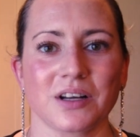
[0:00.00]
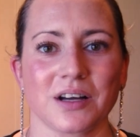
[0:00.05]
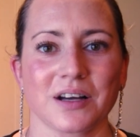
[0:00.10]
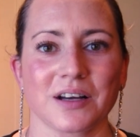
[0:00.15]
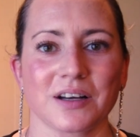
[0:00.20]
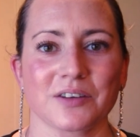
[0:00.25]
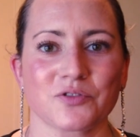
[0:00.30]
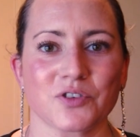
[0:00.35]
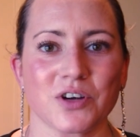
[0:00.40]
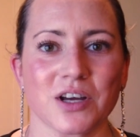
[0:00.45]

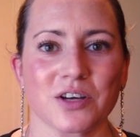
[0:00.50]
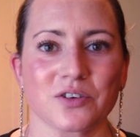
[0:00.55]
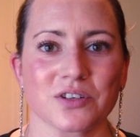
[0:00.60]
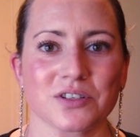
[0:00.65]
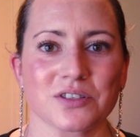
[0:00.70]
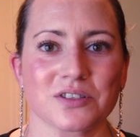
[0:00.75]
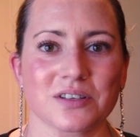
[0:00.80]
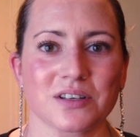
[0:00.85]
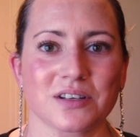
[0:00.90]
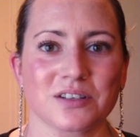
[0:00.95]
Uh,
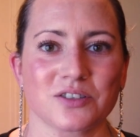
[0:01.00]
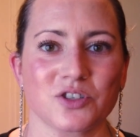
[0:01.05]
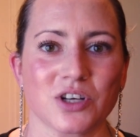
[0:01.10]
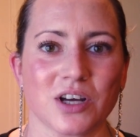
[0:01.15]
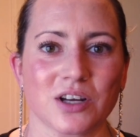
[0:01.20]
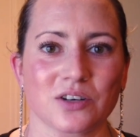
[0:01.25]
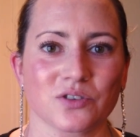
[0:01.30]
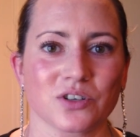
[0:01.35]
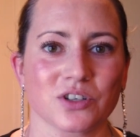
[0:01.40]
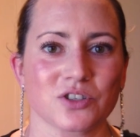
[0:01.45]
fragrance in
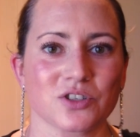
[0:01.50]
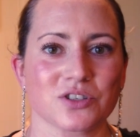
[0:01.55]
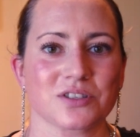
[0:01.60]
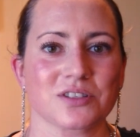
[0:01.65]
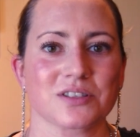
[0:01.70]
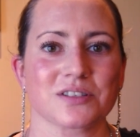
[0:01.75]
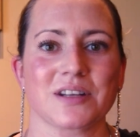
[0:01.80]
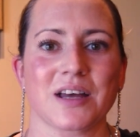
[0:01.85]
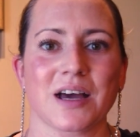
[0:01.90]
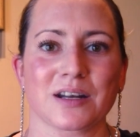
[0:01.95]
general
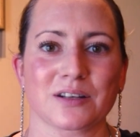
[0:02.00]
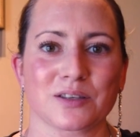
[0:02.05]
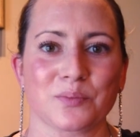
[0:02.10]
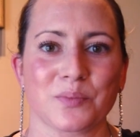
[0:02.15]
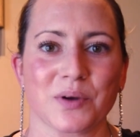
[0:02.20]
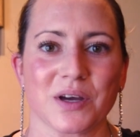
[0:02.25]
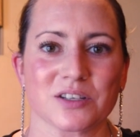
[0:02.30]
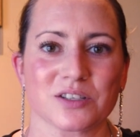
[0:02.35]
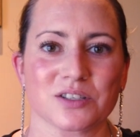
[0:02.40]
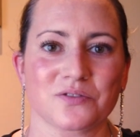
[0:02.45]
just is not the
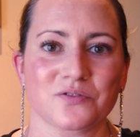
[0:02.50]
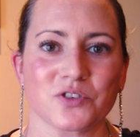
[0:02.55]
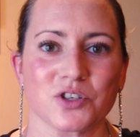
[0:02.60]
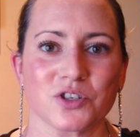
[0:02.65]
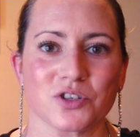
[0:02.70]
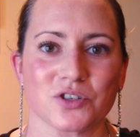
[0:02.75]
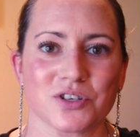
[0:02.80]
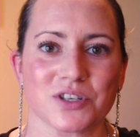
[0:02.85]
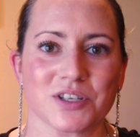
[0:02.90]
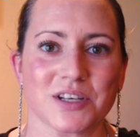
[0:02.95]
best for
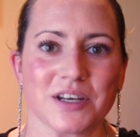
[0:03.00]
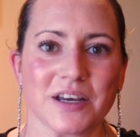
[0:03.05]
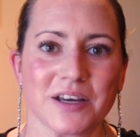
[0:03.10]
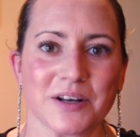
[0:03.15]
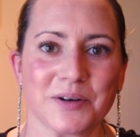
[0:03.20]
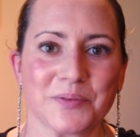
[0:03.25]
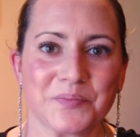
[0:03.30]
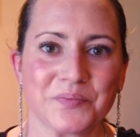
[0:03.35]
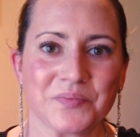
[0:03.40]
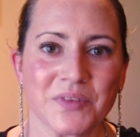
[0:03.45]
your
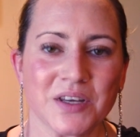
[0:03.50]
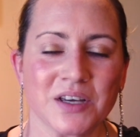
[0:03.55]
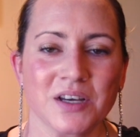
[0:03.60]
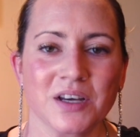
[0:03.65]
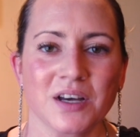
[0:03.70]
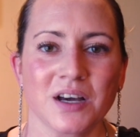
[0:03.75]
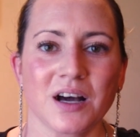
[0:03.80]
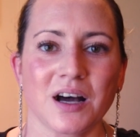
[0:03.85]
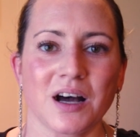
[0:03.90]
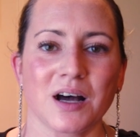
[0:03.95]
skin.
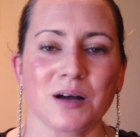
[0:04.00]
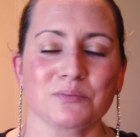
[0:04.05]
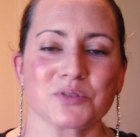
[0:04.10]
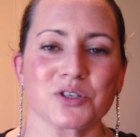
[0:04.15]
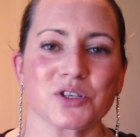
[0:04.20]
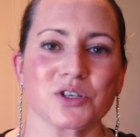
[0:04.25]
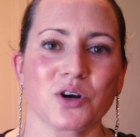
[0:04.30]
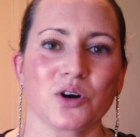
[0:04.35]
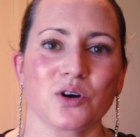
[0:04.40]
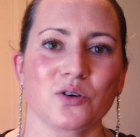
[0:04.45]
Um,
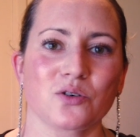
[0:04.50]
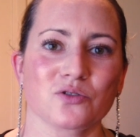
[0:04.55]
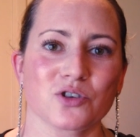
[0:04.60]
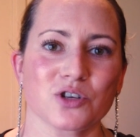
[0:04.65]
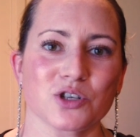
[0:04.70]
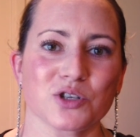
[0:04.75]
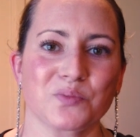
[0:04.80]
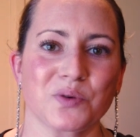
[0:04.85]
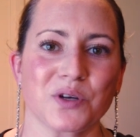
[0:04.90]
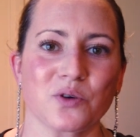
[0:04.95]
so
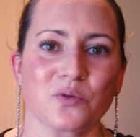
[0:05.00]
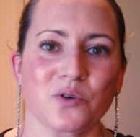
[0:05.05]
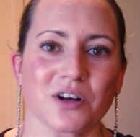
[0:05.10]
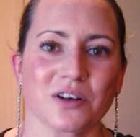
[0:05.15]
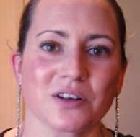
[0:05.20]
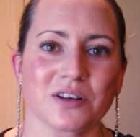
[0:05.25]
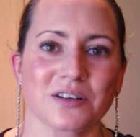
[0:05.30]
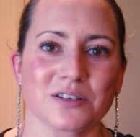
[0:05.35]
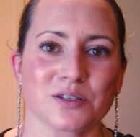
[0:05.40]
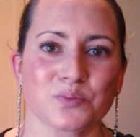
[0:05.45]
just be
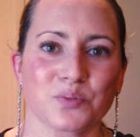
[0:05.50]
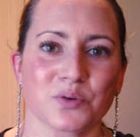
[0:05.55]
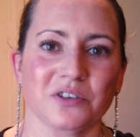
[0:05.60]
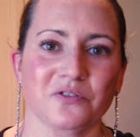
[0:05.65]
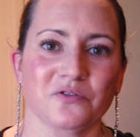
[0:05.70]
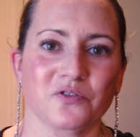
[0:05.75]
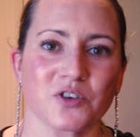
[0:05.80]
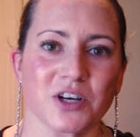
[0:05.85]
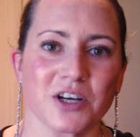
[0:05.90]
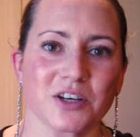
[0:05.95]
aware that it is
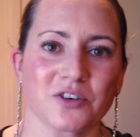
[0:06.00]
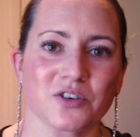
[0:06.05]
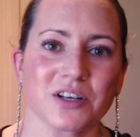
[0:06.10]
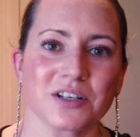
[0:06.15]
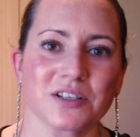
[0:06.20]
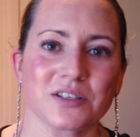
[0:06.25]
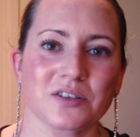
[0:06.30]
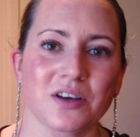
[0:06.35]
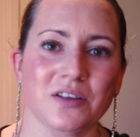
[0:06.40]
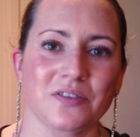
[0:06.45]
pretty
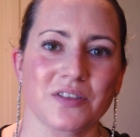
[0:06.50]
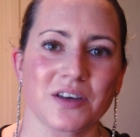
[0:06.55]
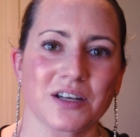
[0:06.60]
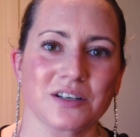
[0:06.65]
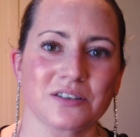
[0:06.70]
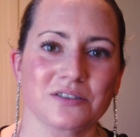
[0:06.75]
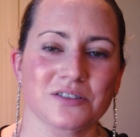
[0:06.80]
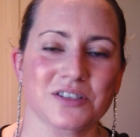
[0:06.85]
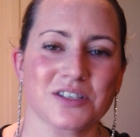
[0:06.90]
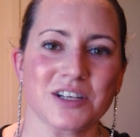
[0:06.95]
fragrant. And
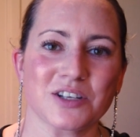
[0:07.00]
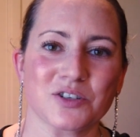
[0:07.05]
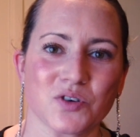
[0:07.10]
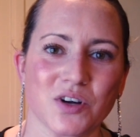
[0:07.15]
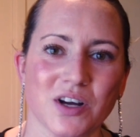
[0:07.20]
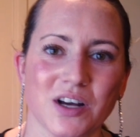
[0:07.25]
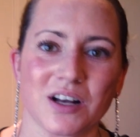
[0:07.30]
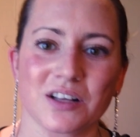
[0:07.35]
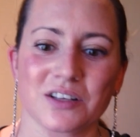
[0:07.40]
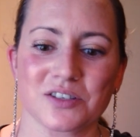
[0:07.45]
then
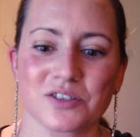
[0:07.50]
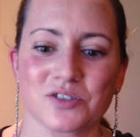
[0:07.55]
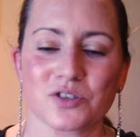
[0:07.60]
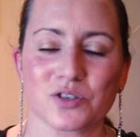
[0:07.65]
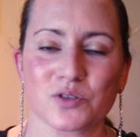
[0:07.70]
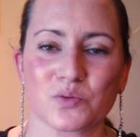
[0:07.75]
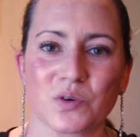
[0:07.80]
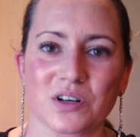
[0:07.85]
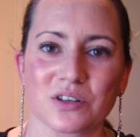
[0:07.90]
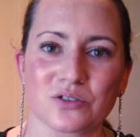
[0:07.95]
citral is
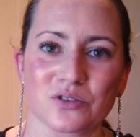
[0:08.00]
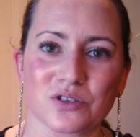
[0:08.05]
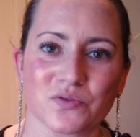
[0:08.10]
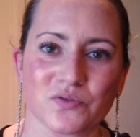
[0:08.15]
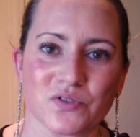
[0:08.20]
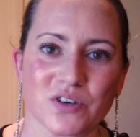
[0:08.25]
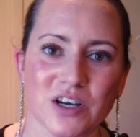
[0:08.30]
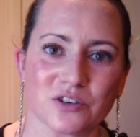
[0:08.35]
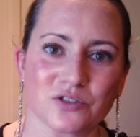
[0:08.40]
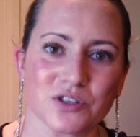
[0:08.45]
just one of those
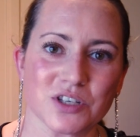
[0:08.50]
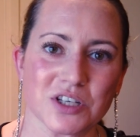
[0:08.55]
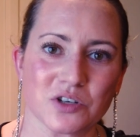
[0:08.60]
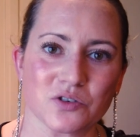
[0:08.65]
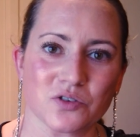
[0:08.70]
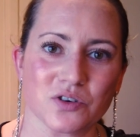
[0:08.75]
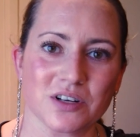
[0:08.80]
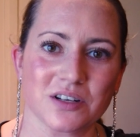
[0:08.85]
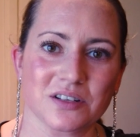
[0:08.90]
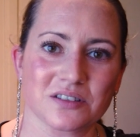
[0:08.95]
fragrance
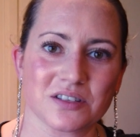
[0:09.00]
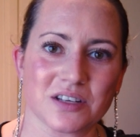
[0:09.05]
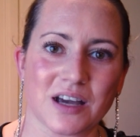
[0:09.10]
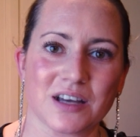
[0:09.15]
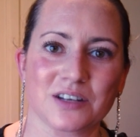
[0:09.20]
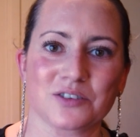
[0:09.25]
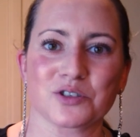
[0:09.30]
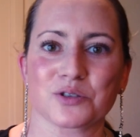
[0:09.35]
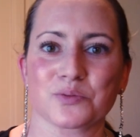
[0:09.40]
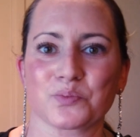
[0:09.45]
ingredients
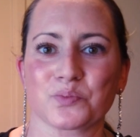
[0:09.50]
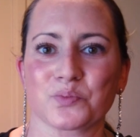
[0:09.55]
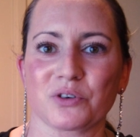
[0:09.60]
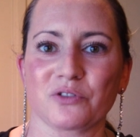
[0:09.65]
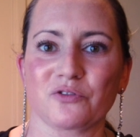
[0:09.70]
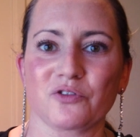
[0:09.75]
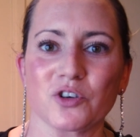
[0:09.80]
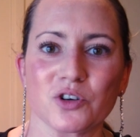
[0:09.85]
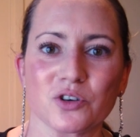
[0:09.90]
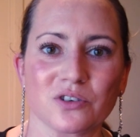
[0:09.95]
I just
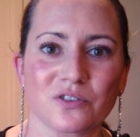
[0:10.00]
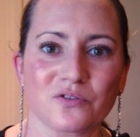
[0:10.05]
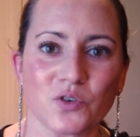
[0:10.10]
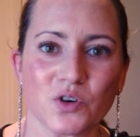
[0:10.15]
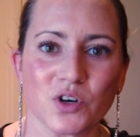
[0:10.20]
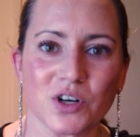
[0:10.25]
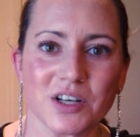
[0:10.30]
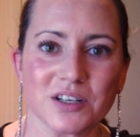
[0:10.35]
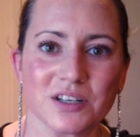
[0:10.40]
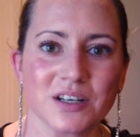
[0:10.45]
prefer to
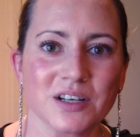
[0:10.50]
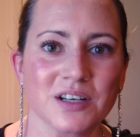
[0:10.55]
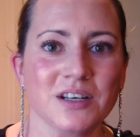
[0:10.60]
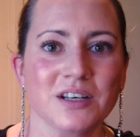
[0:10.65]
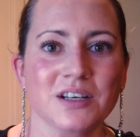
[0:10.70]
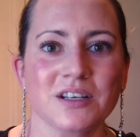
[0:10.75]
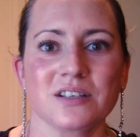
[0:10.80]
avoid.